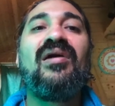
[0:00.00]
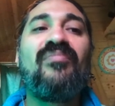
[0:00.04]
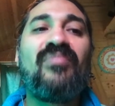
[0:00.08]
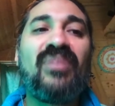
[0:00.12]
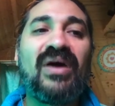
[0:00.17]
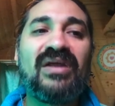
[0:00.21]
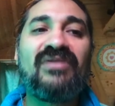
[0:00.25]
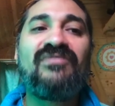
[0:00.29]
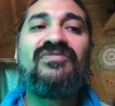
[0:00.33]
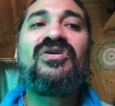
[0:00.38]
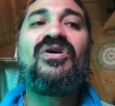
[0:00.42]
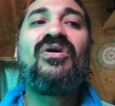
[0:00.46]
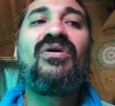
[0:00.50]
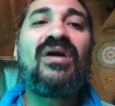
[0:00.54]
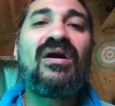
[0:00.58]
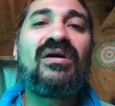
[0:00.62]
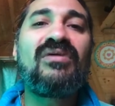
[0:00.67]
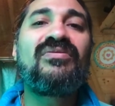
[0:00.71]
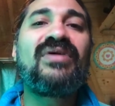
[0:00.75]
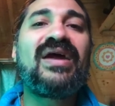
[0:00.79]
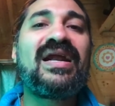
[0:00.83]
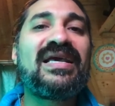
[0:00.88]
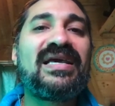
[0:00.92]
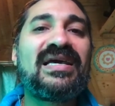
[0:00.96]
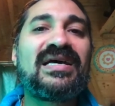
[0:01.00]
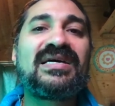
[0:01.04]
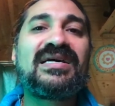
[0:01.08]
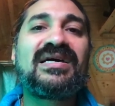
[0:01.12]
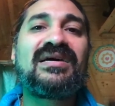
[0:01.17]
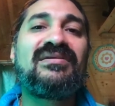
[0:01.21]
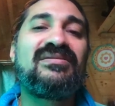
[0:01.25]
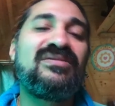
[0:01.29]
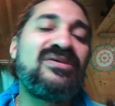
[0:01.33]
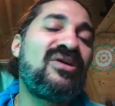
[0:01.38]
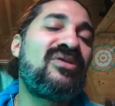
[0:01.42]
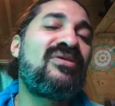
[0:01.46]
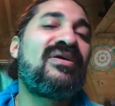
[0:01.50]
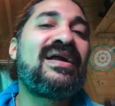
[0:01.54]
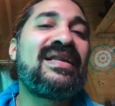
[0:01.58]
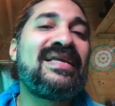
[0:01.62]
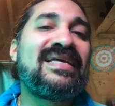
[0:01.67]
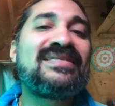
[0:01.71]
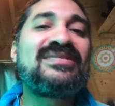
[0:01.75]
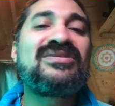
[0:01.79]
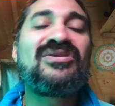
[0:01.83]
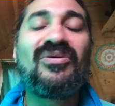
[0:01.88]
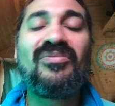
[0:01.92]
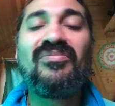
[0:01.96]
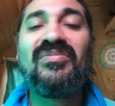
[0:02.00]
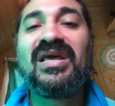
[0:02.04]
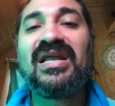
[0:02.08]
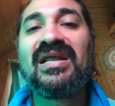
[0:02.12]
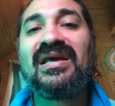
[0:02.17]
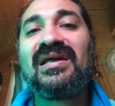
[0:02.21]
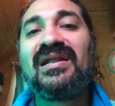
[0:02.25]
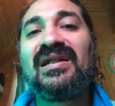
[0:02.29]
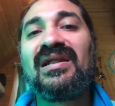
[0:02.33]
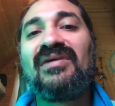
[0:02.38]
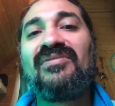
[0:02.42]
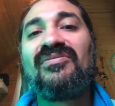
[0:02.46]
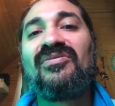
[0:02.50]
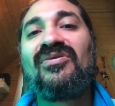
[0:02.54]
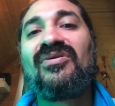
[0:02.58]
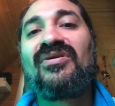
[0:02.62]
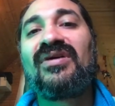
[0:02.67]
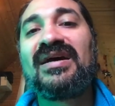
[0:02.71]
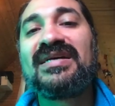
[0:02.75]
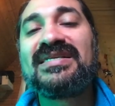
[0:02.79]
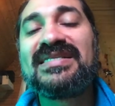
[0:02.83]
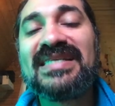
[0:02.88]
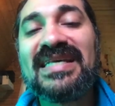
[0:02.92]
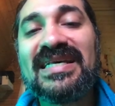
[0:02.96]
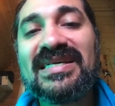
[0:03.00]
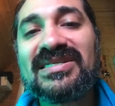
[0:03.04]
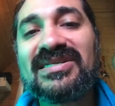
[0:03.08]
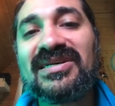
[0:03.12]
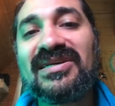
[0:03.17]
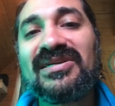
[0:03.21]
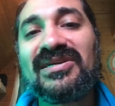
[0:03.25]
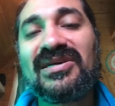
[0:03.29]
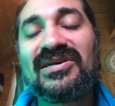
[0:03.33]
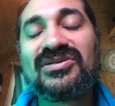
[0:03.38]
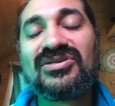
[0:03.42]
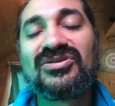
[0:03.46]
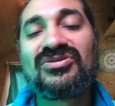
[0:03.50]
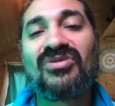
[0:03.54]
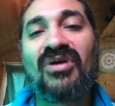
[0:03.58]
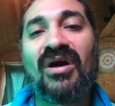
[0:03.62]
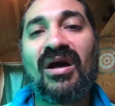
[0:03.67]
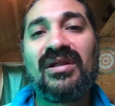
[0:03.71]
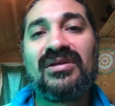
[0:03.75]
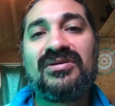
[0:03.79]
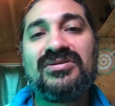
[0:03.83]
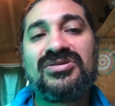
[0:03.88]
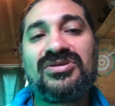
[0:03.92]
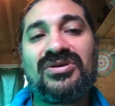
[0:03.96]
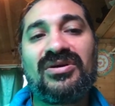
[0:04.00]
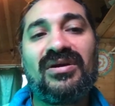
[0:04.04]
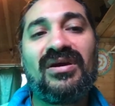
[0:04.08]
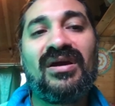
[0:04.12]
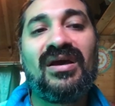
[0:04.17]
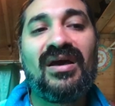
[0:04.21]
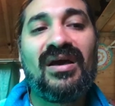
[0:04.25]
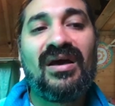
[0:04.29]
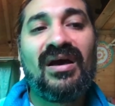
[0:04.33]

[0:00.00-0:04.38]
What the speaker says: but if you're already an intermediate level or a seasoned astrologer,